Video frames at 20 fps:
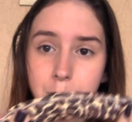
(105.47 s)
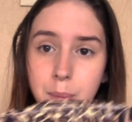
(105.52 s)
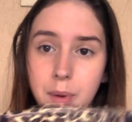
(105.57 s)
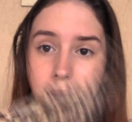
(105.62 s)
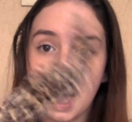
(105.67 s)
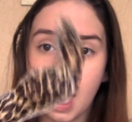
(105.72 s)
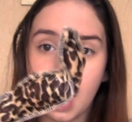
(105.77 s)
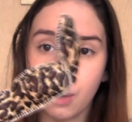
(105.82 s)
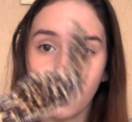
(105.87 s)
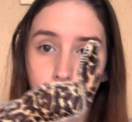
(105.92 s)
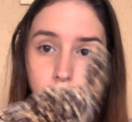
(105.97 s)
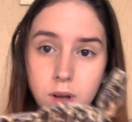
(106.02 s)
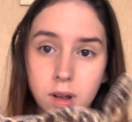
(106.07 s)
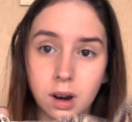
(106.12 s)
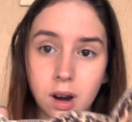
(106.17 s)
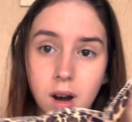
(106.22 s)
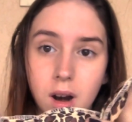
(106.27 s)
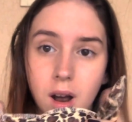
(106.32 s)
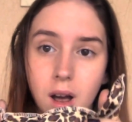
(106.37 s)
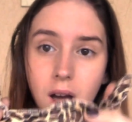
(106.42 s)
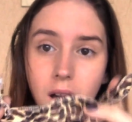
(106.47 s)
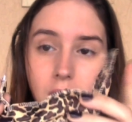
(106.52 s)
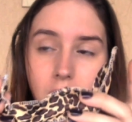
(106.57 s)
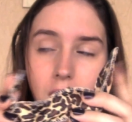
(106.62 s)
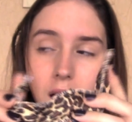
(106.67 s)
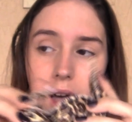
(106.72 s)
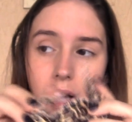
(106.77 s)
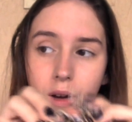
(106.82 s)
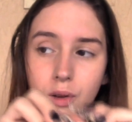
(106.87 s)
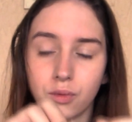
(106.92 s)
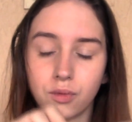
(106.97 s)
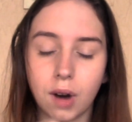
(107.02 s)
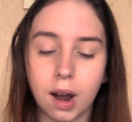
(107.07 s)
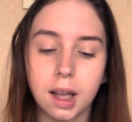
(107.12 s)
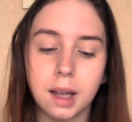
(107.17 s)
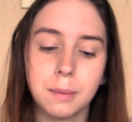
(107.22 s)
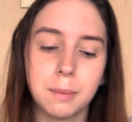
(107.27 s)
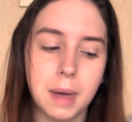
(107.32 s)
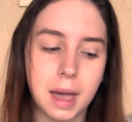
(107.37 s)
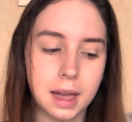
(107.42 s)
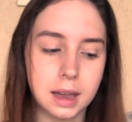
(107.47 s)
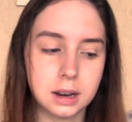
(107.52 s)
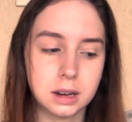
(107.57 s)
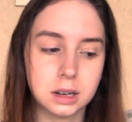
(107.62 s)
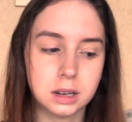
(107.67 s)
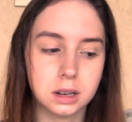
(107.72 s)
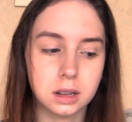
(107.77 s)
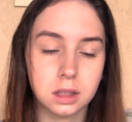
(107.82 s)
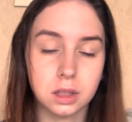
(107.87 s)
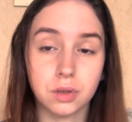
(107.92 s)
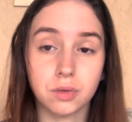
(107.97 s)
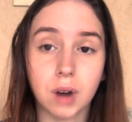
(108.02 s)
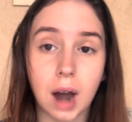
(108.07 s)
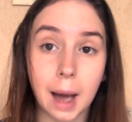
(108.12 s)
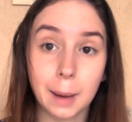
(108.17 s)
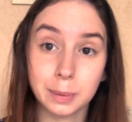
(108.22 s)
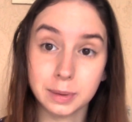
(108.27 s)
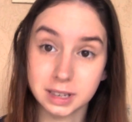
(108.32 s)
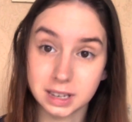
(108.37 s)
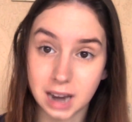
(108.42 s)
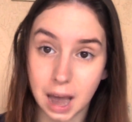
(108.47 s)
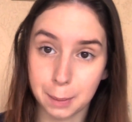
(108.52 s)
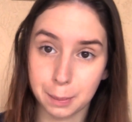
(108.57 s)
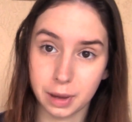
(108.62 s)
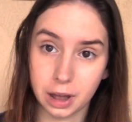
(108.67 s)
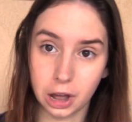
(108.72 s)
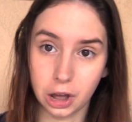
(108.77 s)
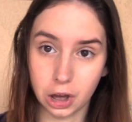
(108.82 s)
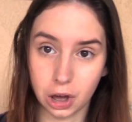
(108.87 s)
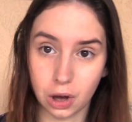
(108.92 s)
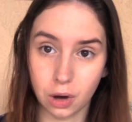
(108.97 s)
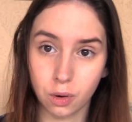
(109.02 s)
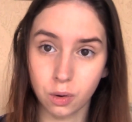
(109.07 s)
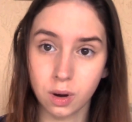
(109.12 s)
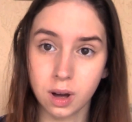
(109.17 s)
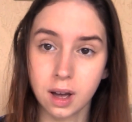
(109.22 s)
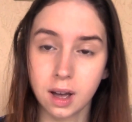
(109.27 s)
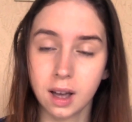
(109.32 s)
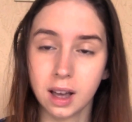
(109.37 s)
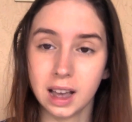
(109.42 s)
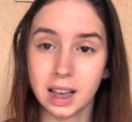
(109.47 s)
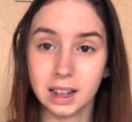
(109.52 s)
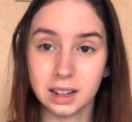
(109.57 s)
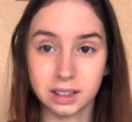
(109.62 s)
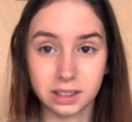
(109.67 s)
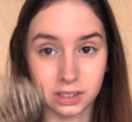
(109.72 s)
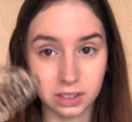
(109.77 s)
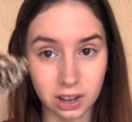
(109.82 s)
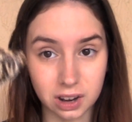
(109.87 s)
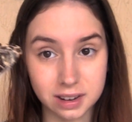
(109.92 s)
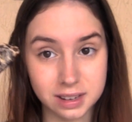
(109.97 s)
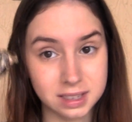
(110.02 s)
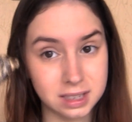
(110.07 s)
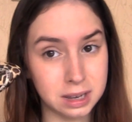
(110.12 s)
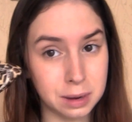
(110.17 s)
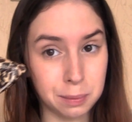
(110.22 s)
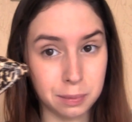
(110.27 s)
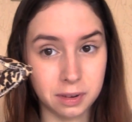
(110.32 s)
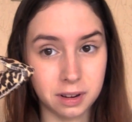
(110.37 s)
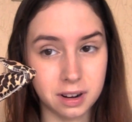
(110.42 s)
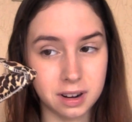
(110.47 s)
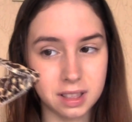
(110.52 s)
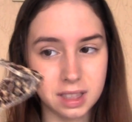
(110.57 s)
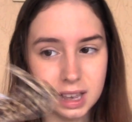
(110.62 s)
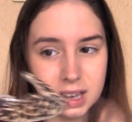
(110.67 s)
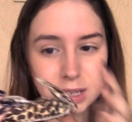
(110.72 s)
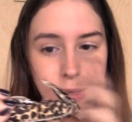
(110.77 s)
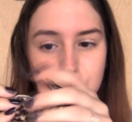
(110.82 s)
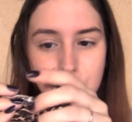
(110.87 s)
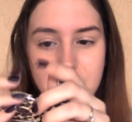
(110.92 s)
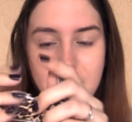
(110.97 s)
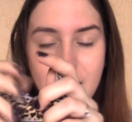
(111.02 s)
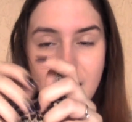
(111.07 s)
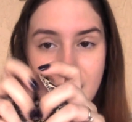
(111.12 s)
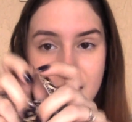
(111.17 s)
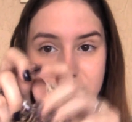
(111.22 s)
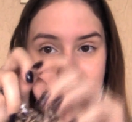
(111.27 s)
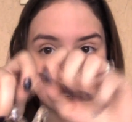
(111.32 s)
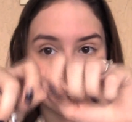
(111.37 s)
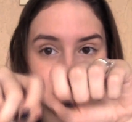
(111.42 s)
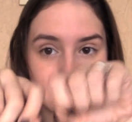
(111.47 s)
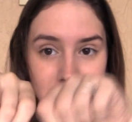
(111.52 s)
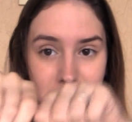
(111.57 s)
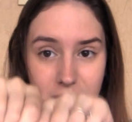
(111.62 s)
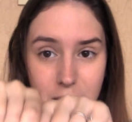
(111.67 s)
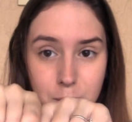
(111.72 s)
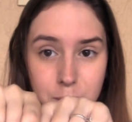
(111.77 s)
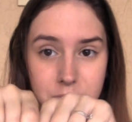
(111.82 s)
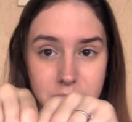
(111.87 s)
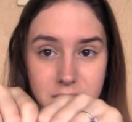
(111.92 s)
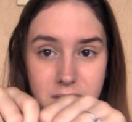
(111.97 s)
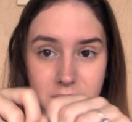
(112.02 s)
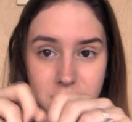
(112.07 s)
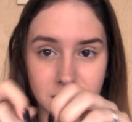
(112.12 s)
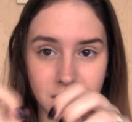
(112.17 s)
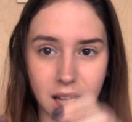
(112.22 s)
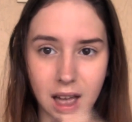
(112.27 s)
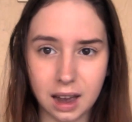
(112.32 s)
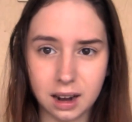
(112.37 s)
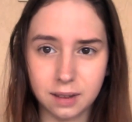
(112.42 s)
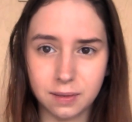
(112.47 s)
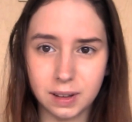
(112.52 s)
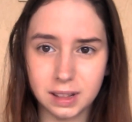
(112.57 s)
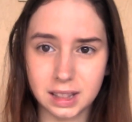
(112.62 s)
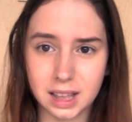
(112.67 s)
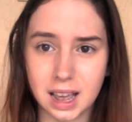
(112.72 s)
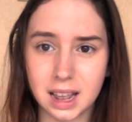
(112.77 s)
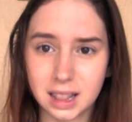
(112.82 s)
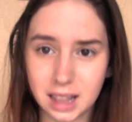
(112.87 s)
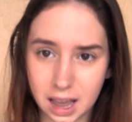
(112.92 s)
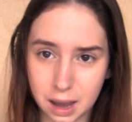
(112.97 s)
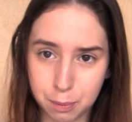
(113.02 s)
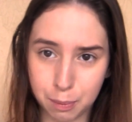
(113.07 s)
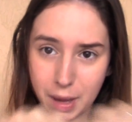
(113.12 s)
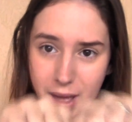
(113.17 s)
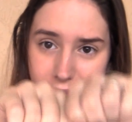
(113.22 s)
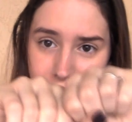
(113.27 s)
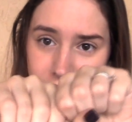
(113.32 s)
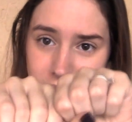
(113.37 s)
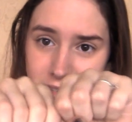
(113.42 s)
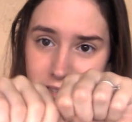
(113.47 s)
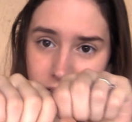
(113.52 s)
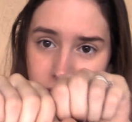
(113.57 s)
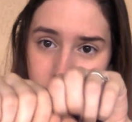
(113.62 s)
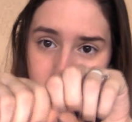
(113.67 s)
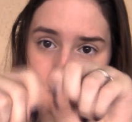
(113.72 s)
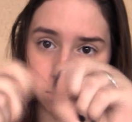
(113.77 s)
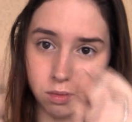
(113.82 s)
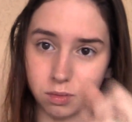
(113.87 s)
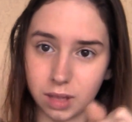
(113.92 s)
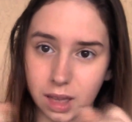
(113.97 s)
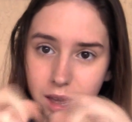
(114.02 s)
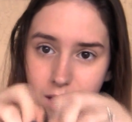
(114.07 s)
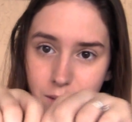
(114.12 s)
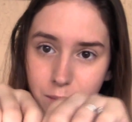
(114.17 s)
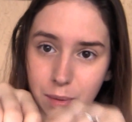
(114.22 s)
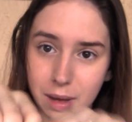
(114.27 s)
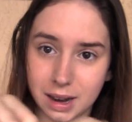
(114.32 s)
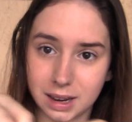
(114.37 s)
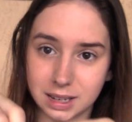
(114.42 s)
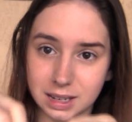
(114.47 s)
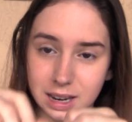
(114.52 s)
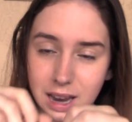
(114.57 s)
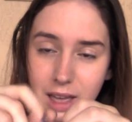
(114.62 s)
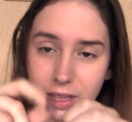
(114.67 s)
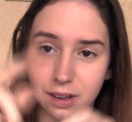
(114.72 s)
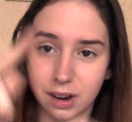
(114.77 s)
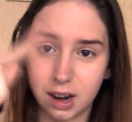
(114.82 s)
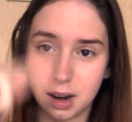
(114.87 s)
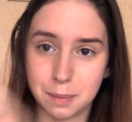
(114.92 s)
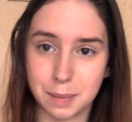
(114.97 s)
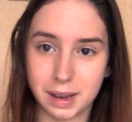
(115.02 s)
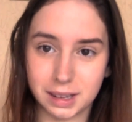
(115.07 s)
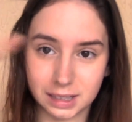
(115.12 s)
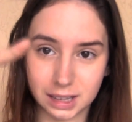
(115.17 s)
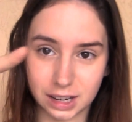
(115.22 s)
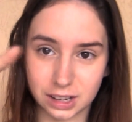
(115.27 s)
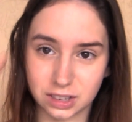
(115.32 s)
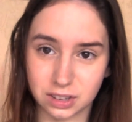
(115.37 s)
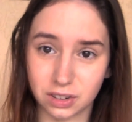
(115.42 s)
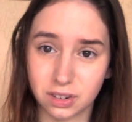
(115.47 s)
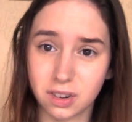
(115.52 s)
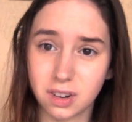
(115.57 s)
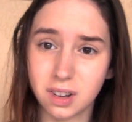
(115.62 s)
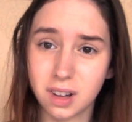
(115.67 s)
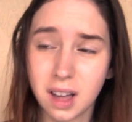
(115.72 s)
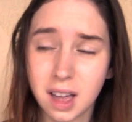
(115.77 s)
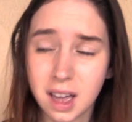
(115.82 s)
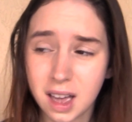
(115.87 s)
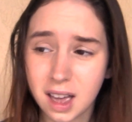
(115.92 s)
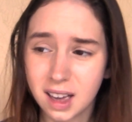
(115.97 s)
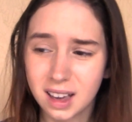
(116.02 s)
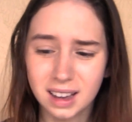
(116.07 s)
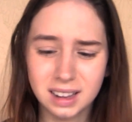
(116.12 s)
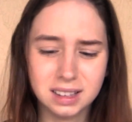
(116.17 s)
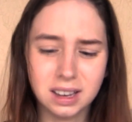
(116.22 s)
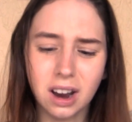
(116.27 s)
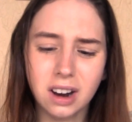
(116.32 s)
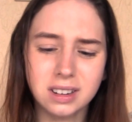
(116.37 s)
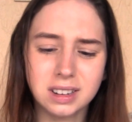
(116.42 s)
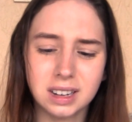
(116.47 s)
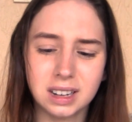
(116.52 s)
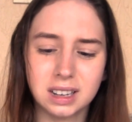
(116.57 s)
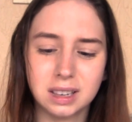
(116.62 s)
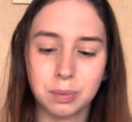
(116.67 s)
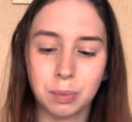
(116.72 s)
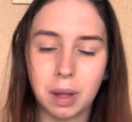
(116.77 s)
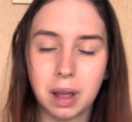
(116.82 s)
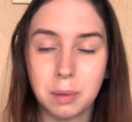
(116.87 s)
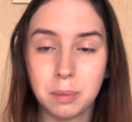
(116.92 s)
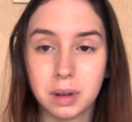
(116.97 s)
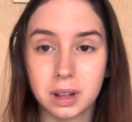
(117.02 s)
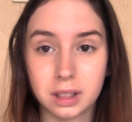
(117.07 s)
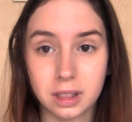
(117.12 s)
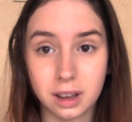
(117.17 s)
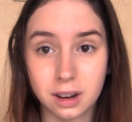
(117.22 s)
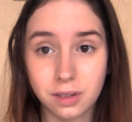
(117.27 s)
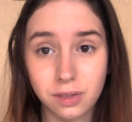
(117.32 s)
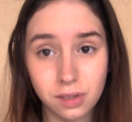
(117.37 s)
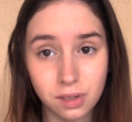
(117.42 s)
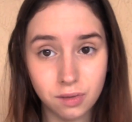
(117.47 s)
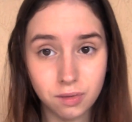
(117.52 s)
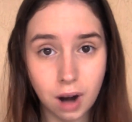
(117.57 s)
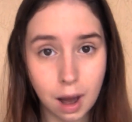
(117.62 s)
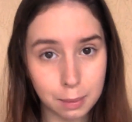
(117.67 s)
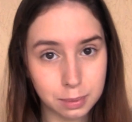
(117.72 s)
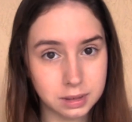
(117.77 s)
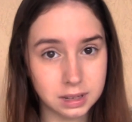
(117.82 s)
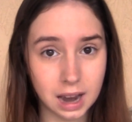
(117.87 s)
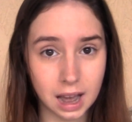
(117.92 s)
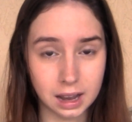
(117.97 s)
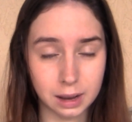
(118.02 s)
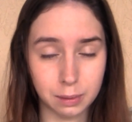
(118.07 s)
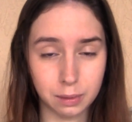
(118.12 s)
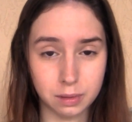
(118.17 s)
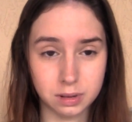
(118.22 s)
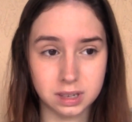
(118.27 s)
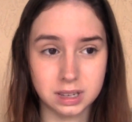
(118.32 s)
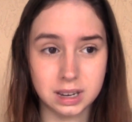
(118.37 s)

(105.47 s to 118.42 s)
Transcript: but I would recommend the Wrap Snap and Go. It looks similar to this, but it has clamps kind of at the end, like buttons that you like button together and it makes like a circle. It's hard to explain, but look for the Wrap Snap